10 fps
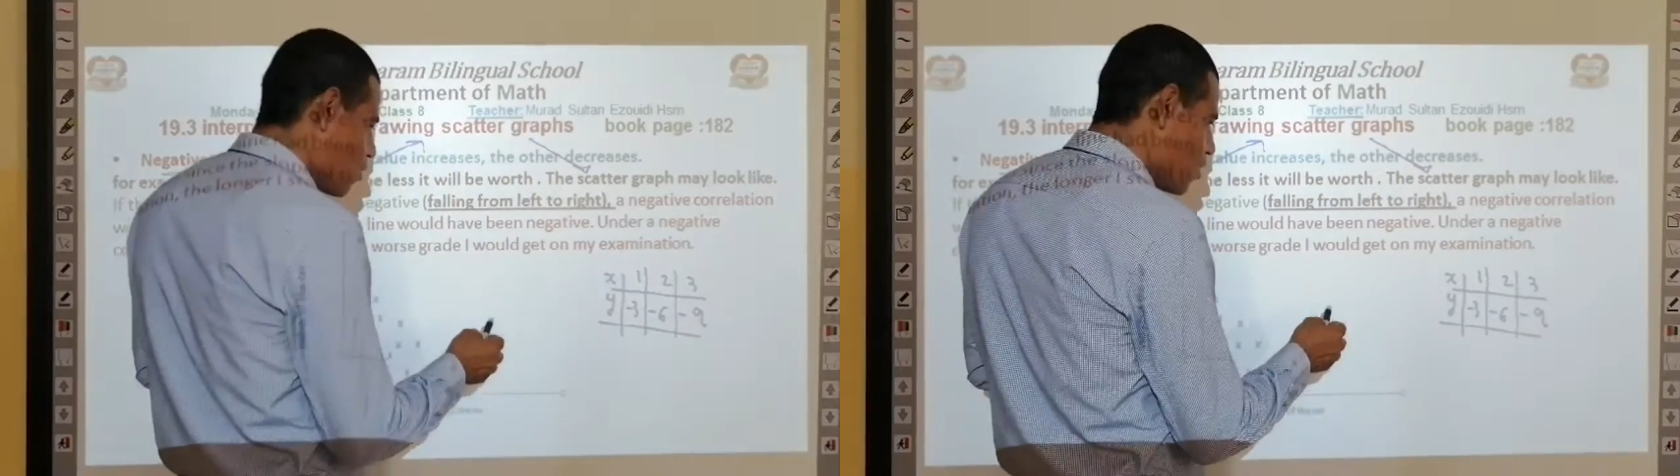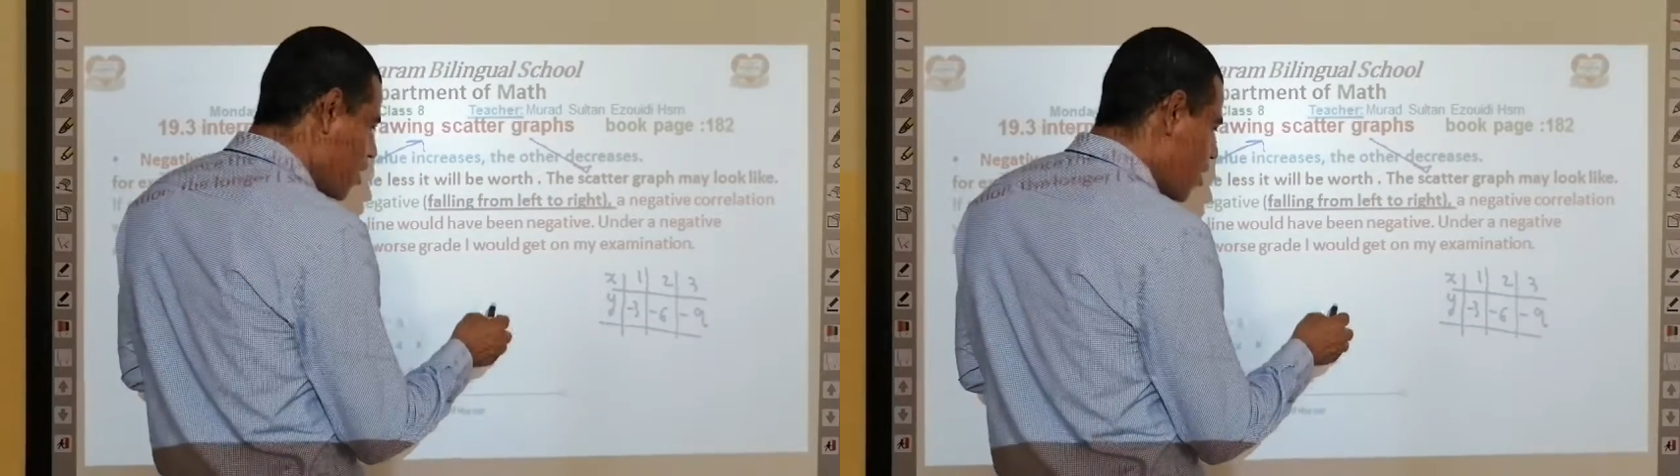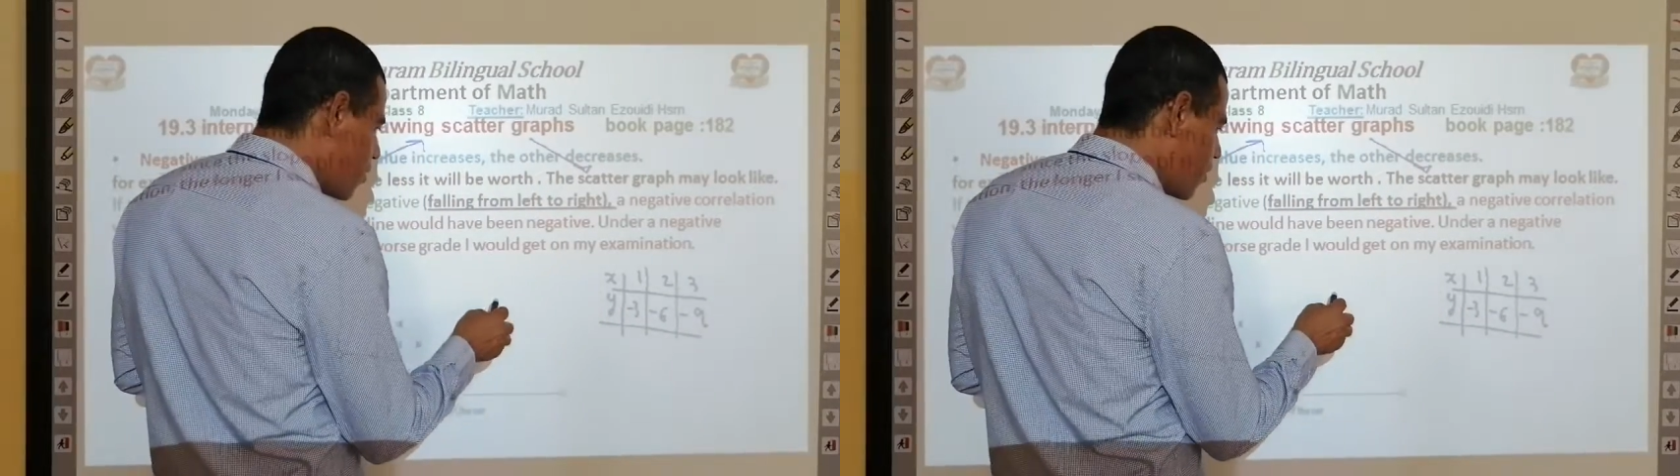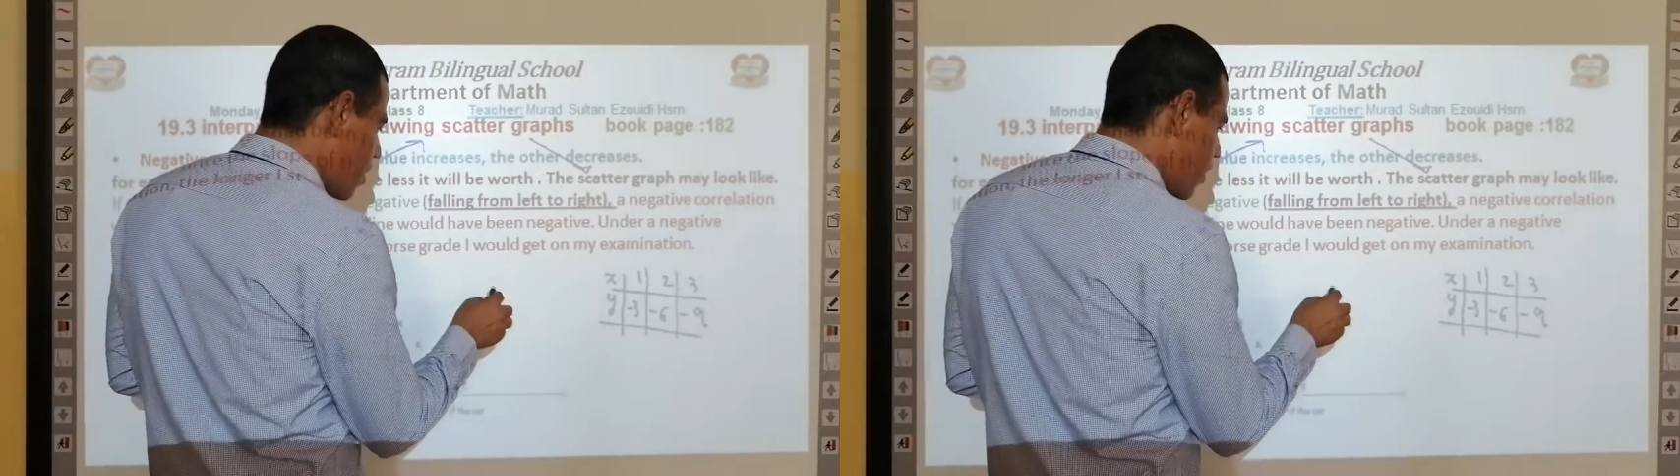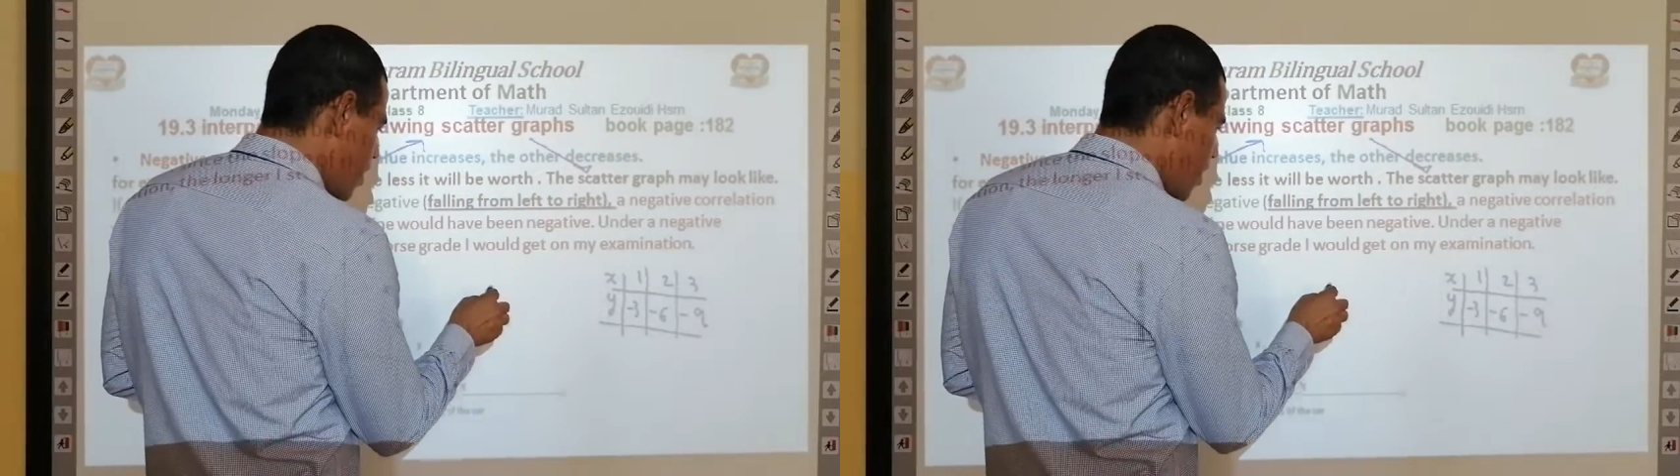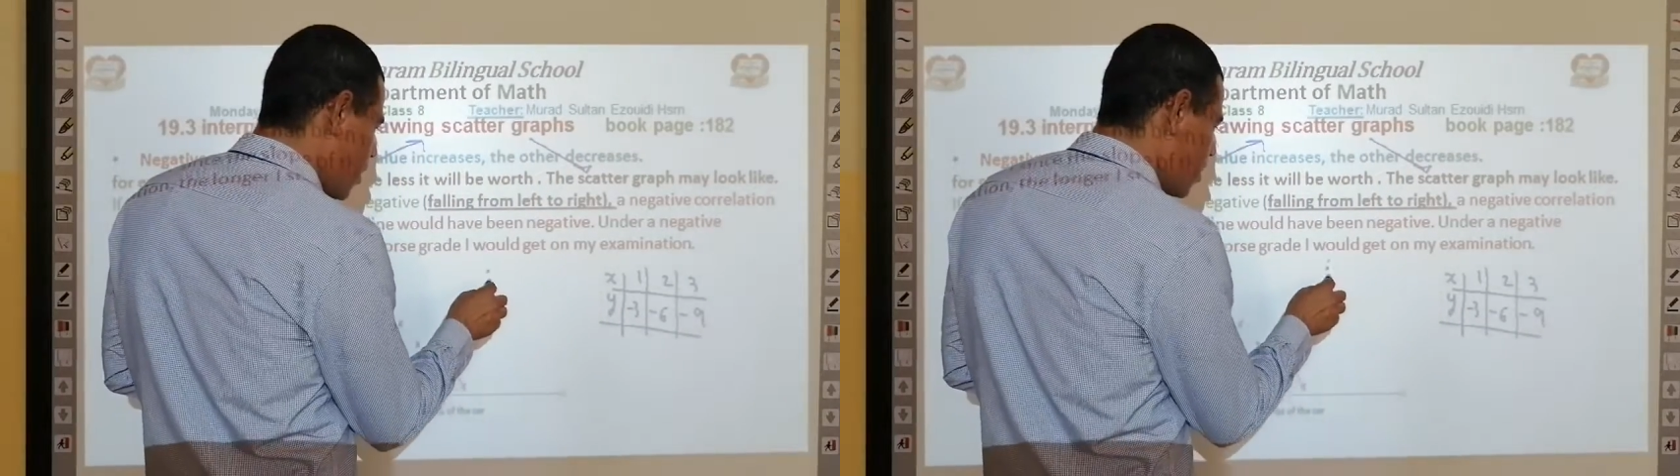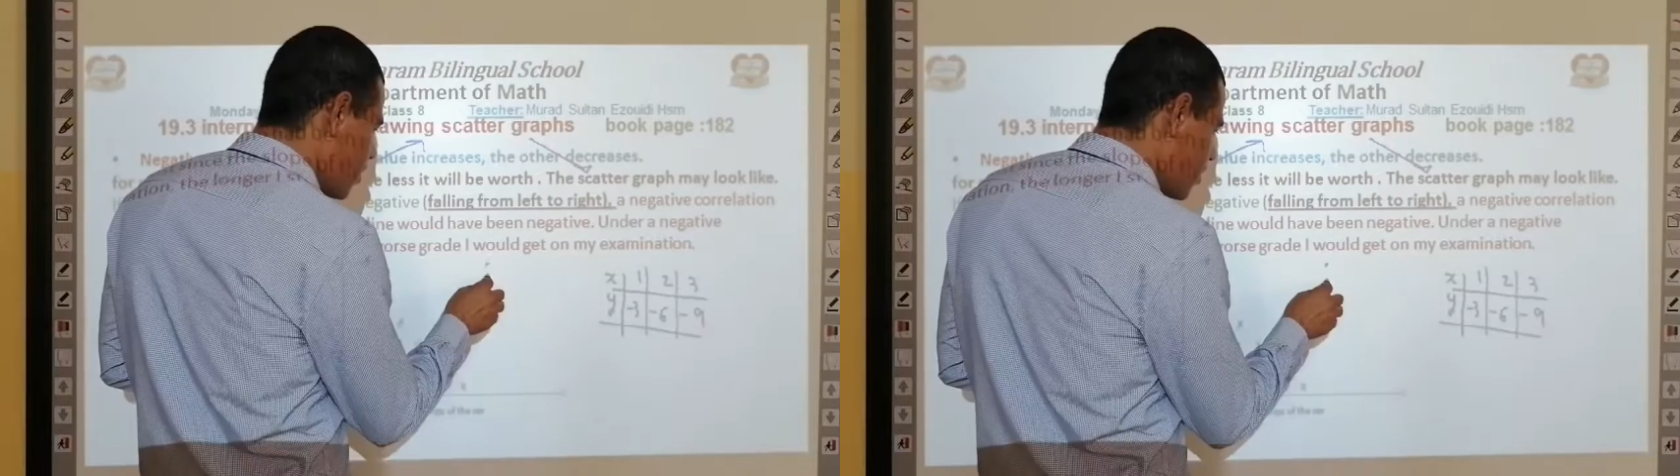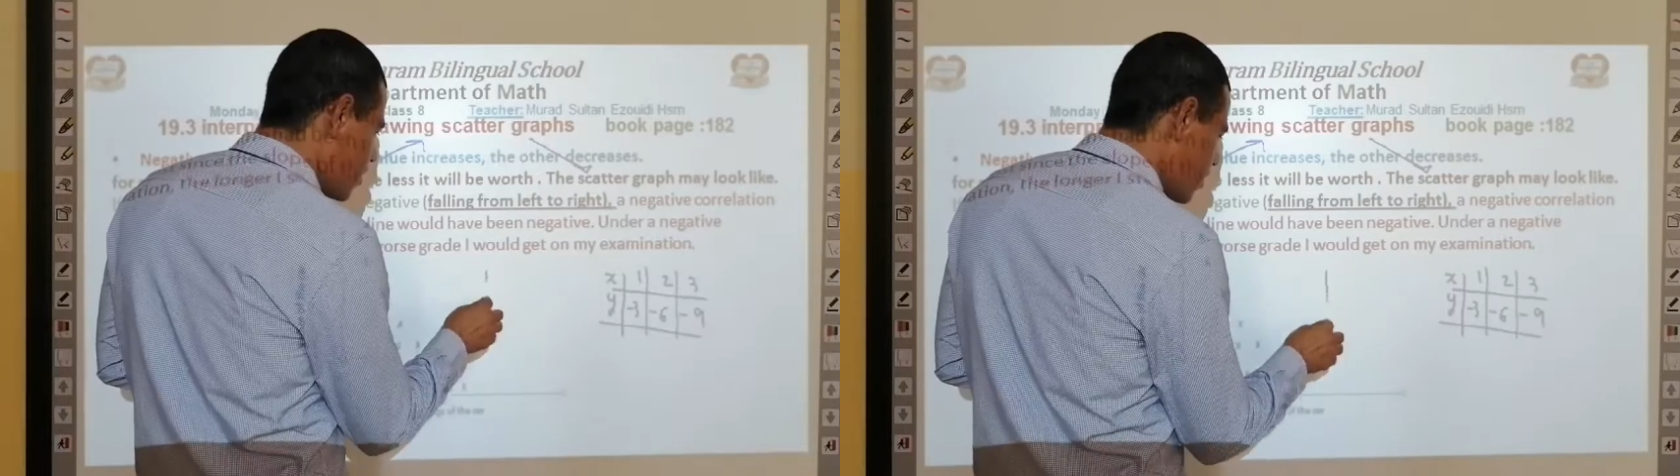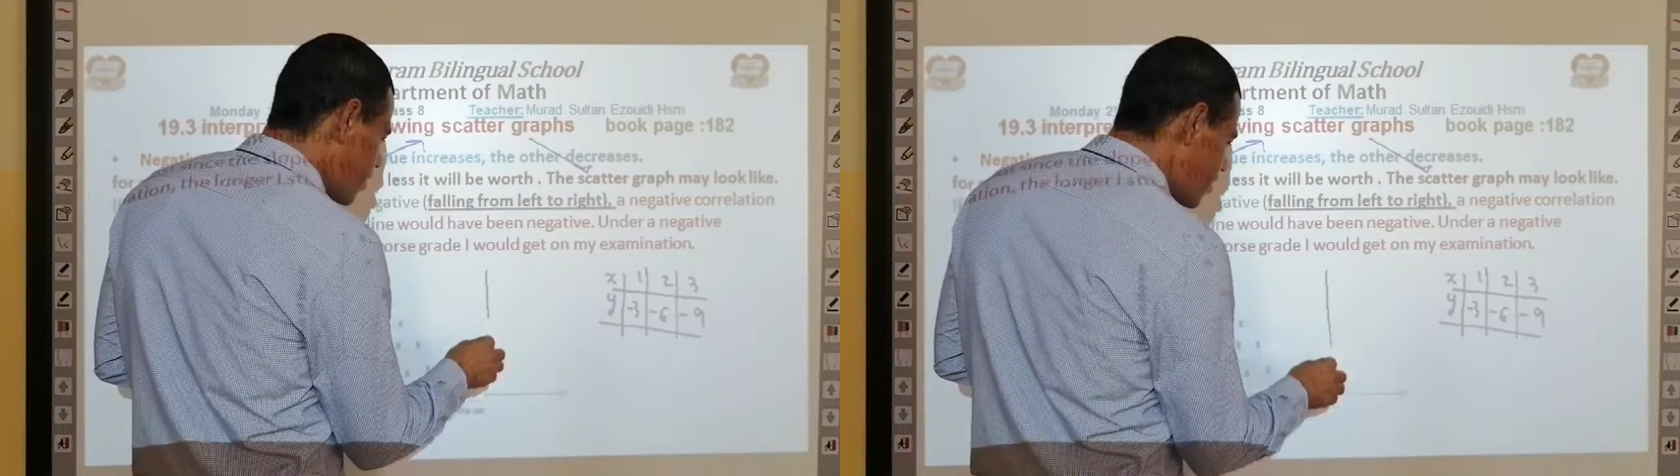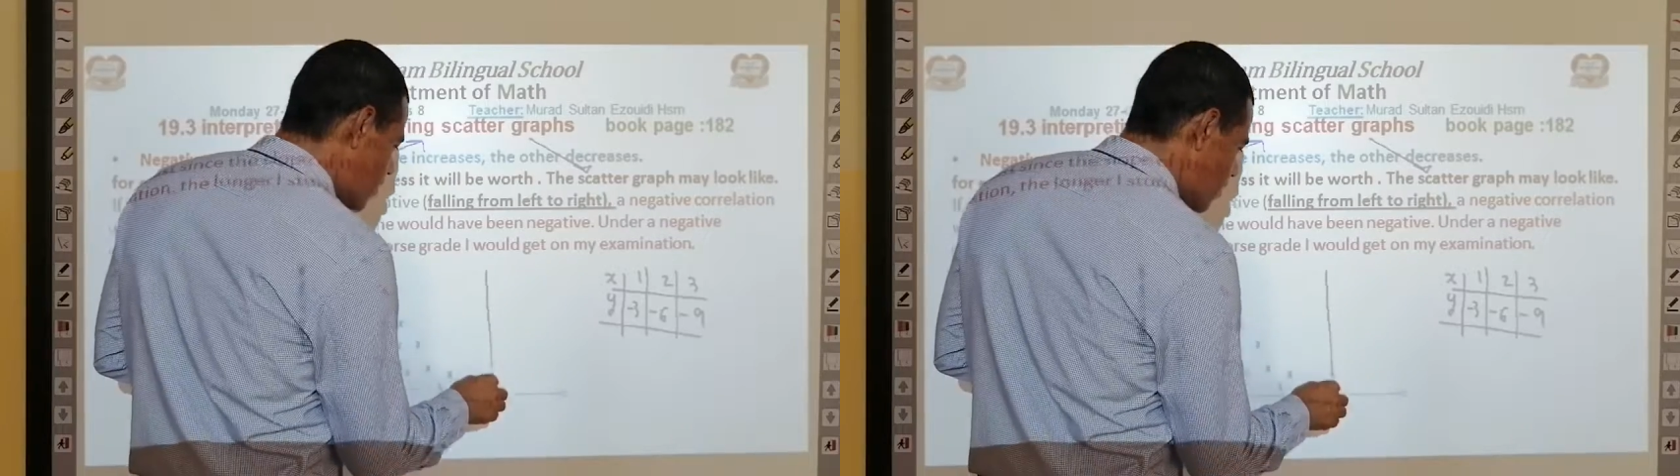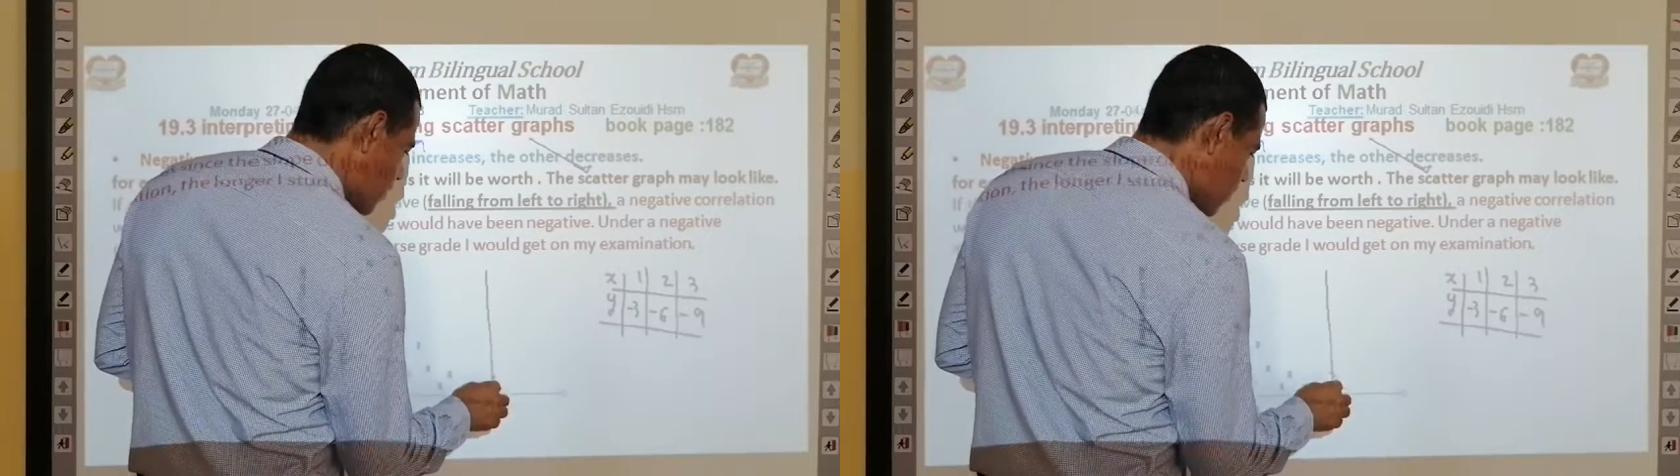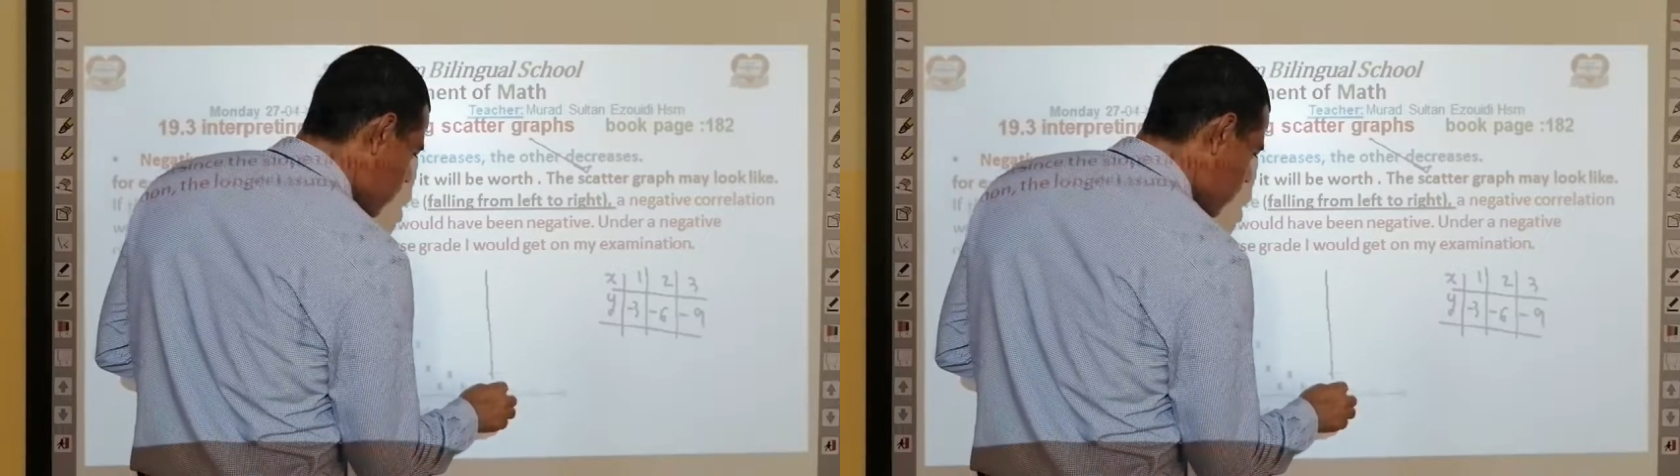we draw like that, this is,